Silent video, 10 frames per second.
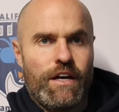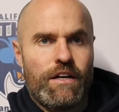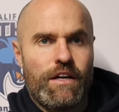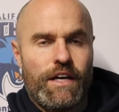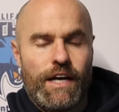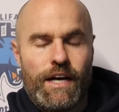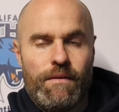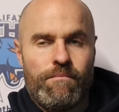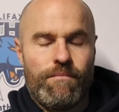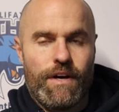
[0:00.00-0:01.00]

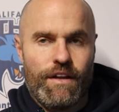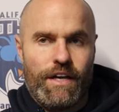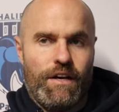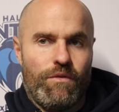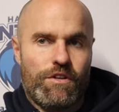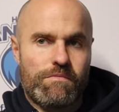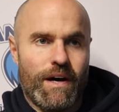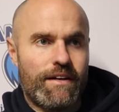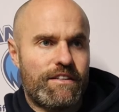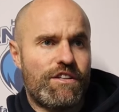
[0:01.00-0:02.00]
I think it was a
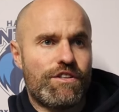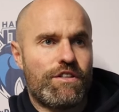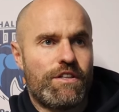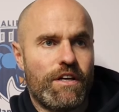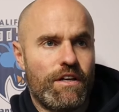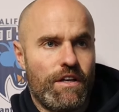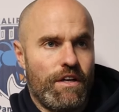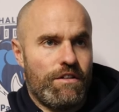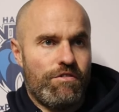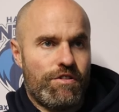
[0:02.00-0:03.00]
smart decision to
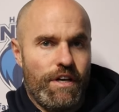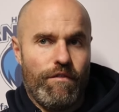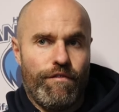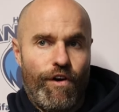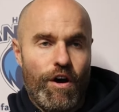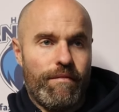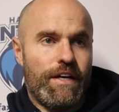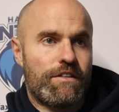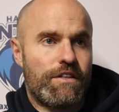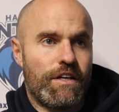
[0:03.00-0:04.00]
just give him 40
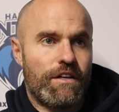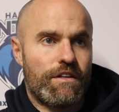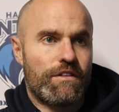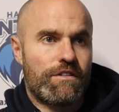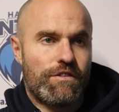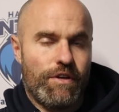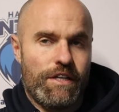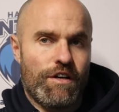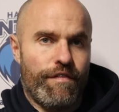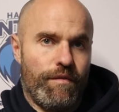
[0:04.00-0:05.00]
minutes to
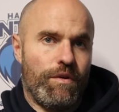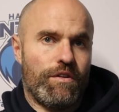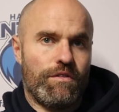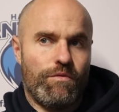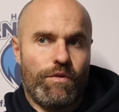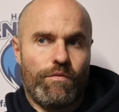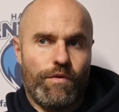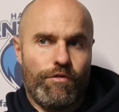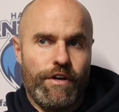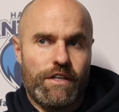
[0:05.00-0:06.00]
ease off, and we'll
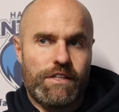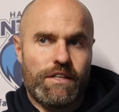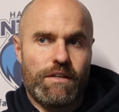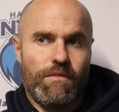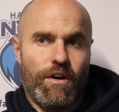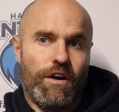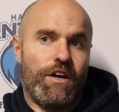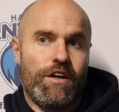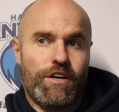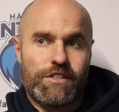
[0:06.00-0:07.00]
reassess him or
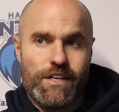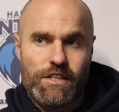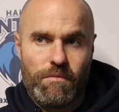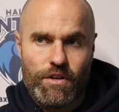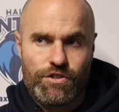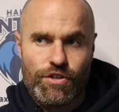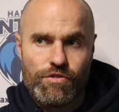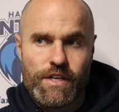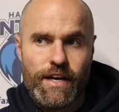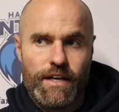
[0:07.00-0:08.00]
assess him on
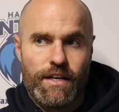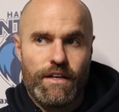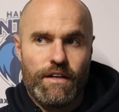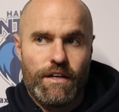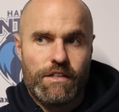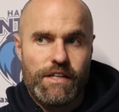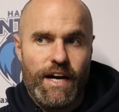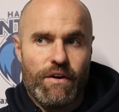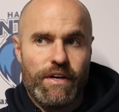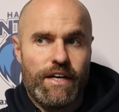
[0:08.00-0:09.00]
Tuesday and see
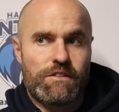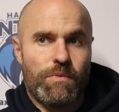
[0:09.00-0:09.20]
how he is.